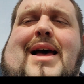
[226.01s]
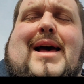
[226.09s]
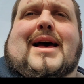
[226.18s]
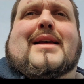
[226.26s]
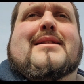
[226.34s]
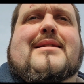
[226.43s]

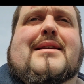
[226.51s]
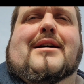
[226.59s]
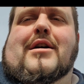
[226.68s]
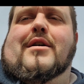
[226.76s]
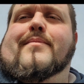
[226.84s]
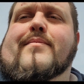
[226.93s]
and
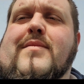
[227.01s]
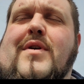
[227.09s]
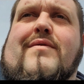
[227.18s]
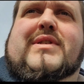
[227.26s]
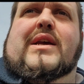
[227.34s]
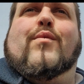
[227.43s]

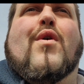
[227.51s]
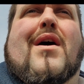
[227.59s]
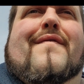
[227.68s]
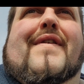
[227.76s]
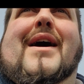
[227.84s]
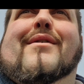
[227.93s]
obviously
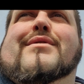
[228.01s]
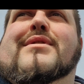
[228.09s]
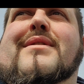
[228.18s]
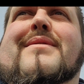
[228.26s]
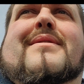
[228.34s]
white flowers.